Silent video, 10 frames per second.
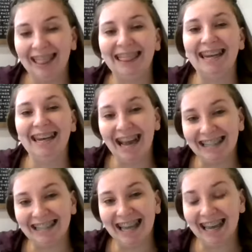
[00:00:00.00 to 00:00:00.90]
The
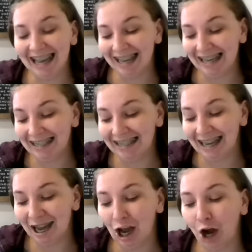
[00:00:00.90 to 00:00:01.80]
next thing is
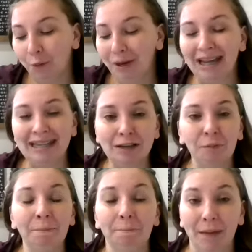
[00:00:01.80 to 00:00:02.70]
opening a
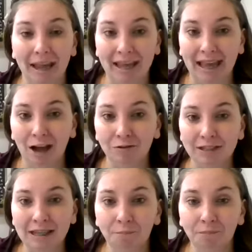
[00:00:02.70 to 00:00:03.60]
separate bank
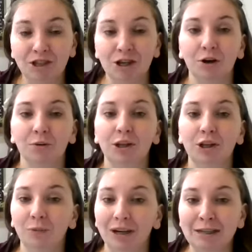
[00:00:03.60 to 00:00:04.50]
account. So
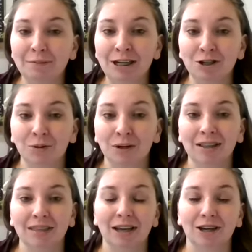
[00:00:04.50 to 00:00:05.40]
you want to make sure
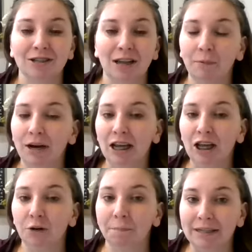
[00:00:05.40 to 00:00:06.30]
that you're separating
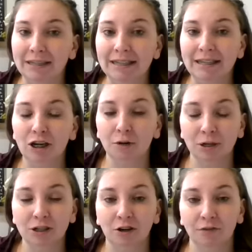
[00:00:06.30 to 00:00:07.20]
your business and your
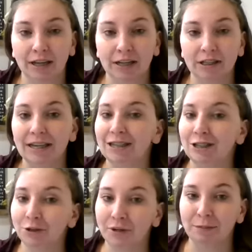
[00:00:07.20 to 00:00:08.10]
personal funds as
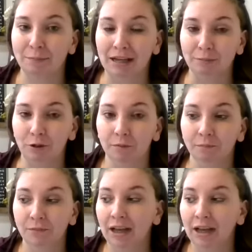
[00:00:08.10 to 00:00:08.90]
soon as possible.